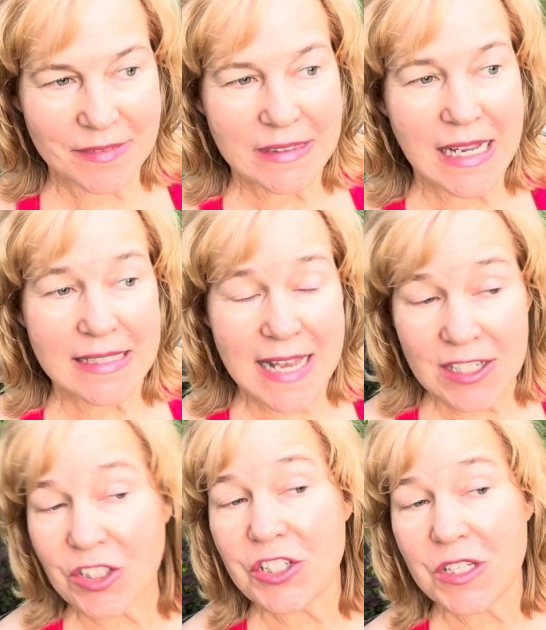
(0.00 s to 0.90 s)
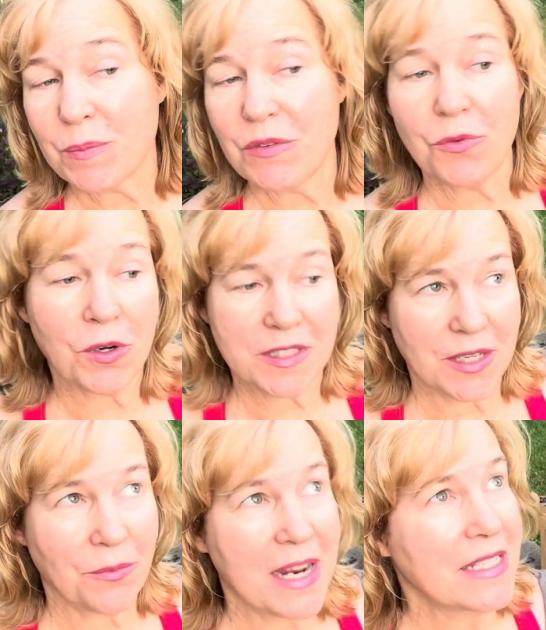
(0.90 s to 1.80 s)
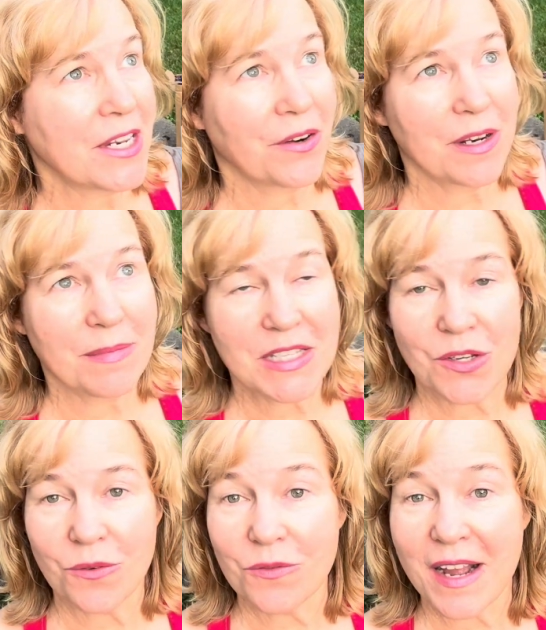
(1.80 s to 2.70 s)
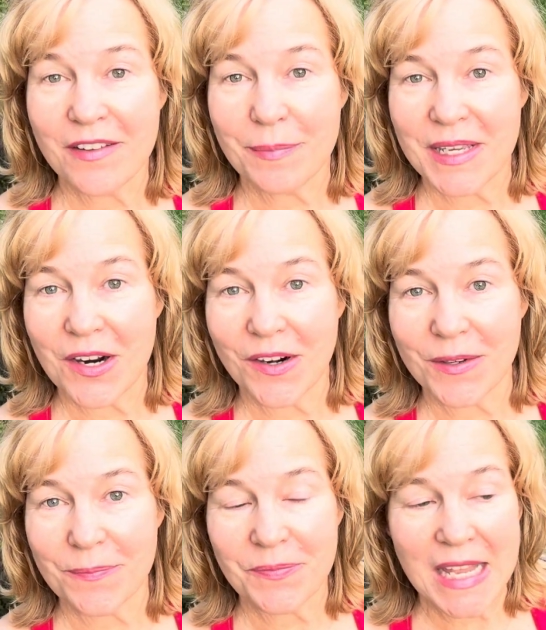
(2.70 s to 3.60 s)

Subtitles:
It's actually just before sunrise here in my Zone 5B garden.